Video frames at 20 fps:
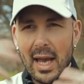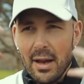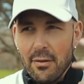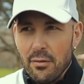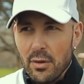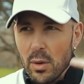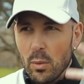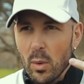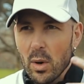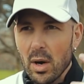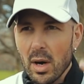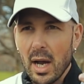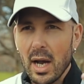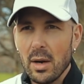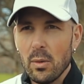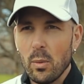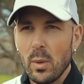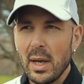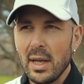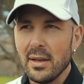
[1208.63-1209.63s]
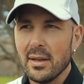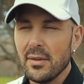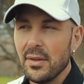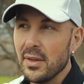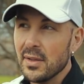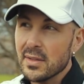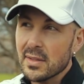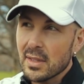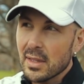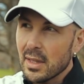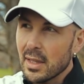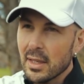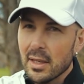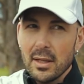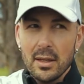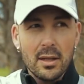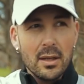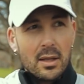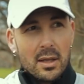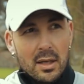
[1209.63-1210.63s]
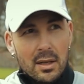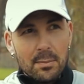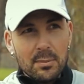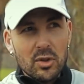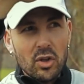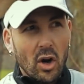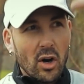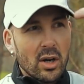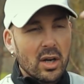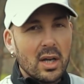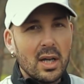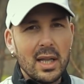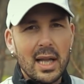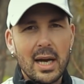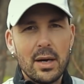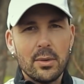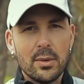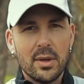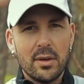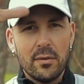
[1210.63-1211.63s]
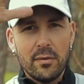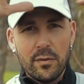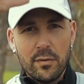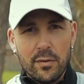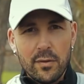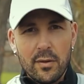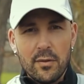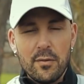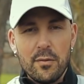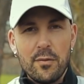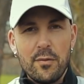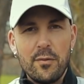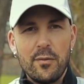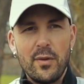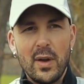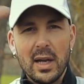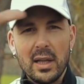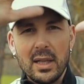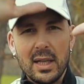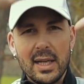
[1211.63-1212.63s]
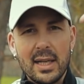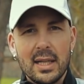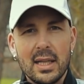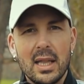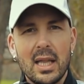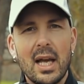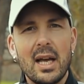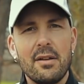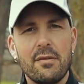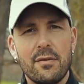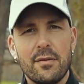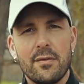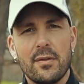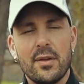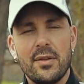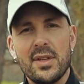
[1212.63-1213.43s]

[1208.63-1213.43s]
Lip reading: Everywhere I went, this little dark cloud of failing life,